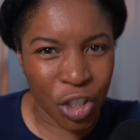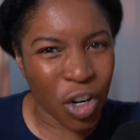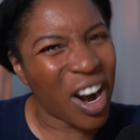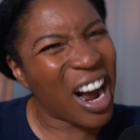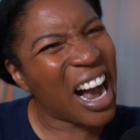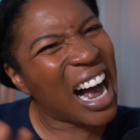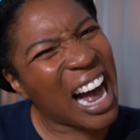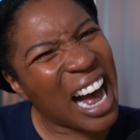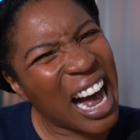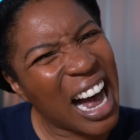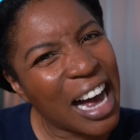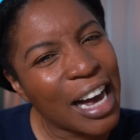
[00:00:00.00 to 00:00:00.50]
or
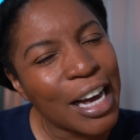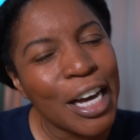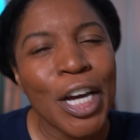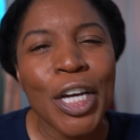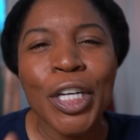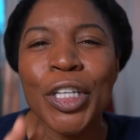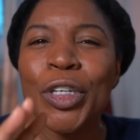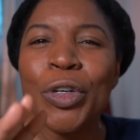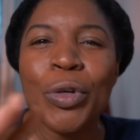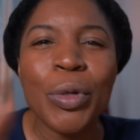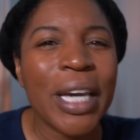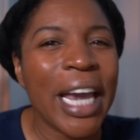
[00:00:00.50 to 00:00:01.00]
ah,
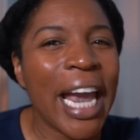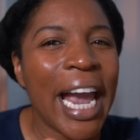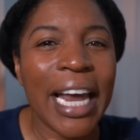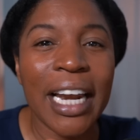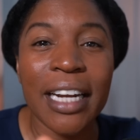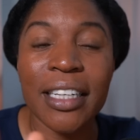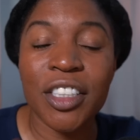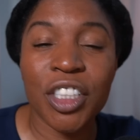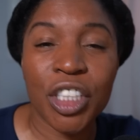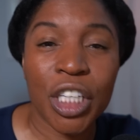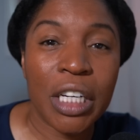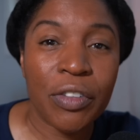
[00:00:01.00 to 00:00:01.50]
you
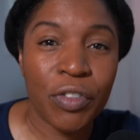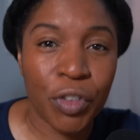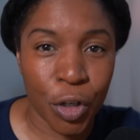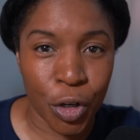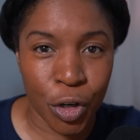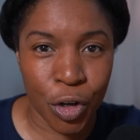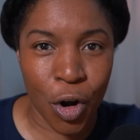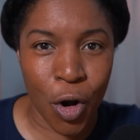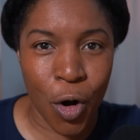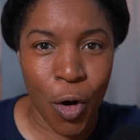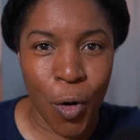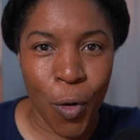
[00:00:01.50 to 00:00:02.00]
can't achieve
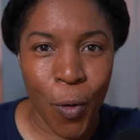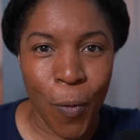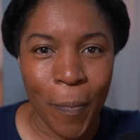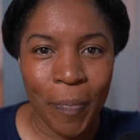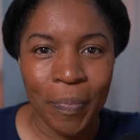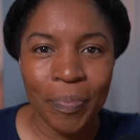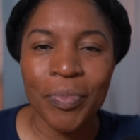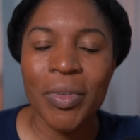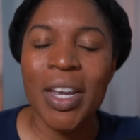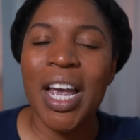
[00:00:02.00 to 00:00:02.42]
your goal.